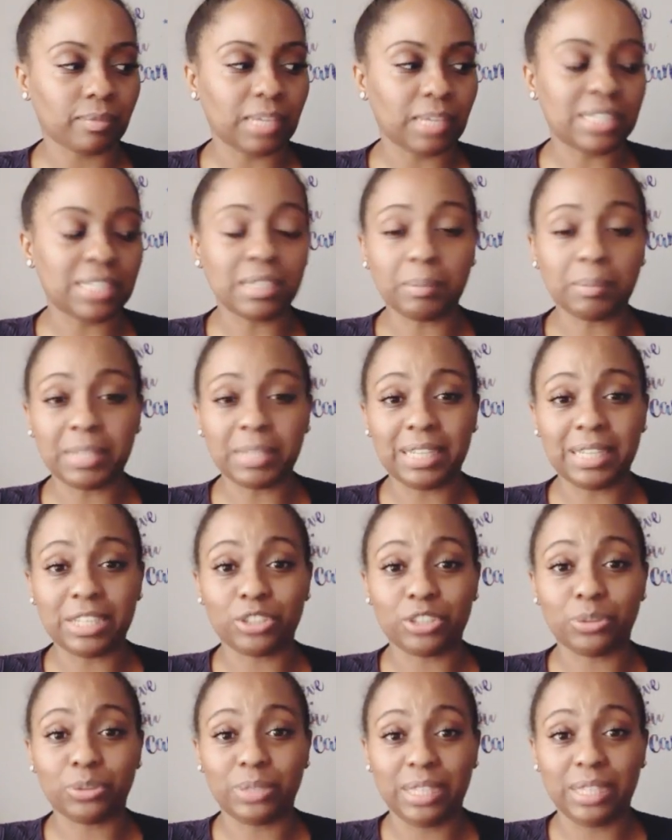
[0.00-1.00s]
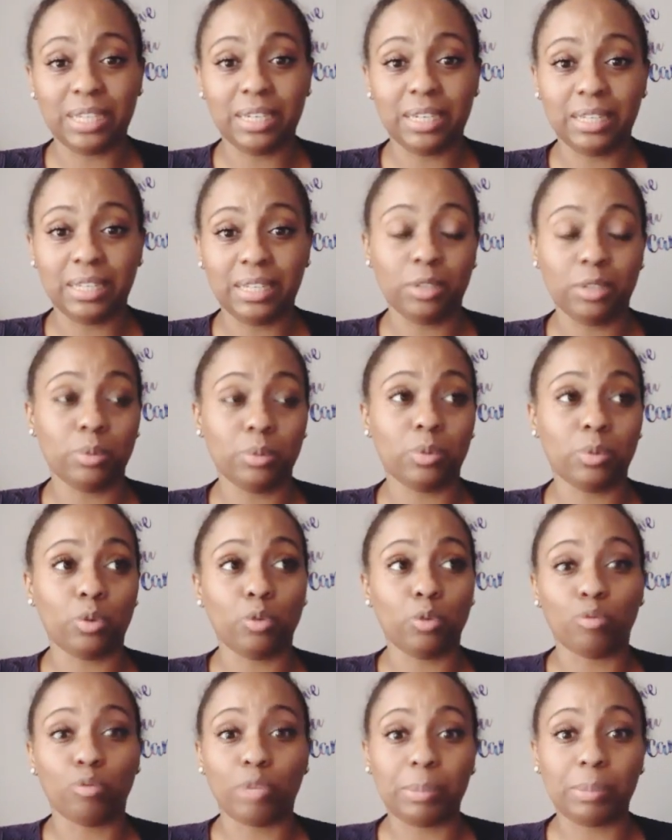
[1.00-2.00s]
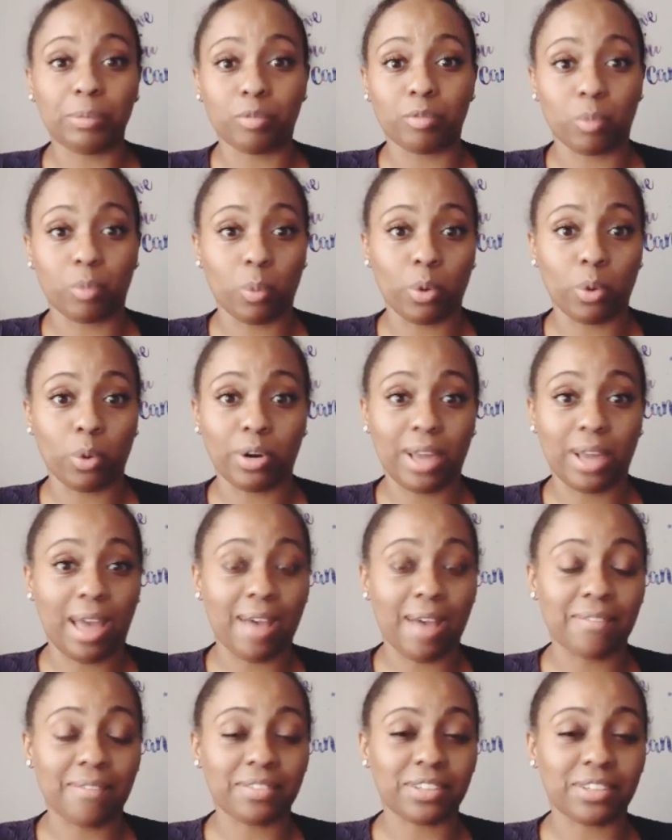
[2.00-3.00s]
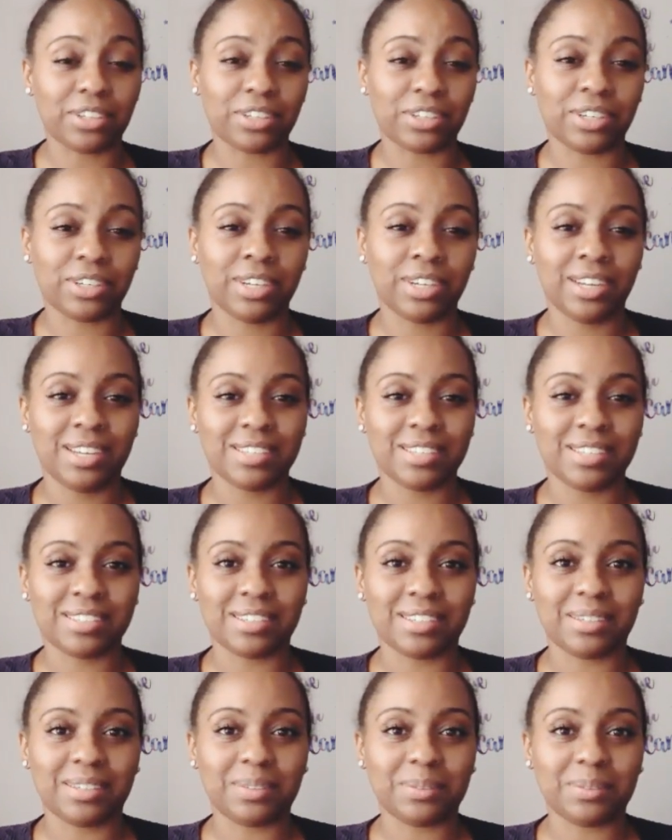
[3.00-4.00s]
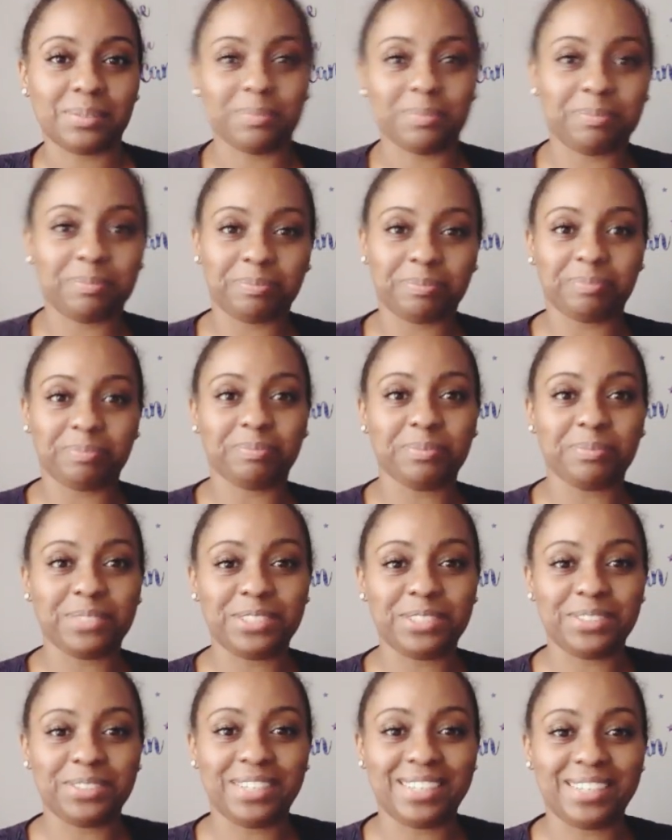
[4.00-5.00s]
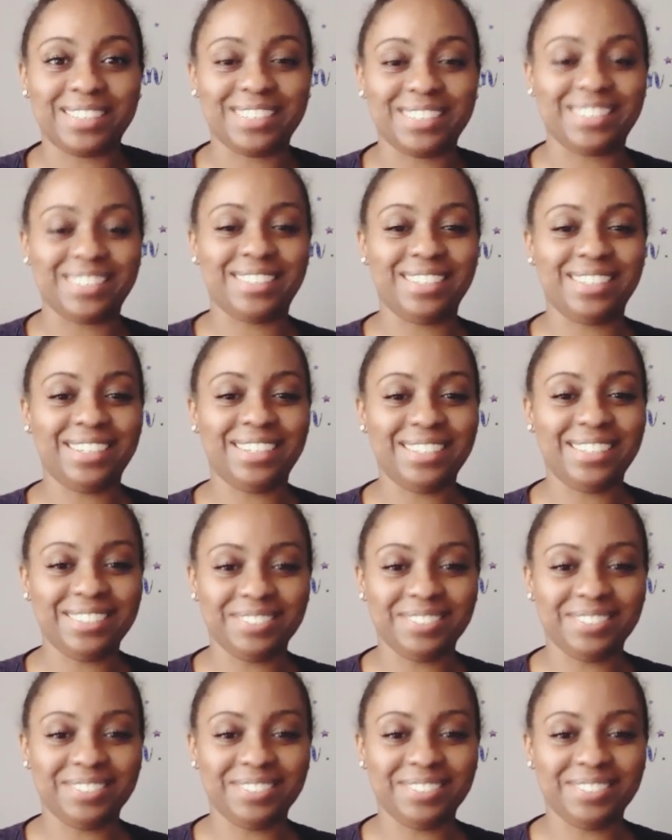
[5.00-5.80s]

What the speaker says: something that you did and then you reap the reward after. So would you like to share?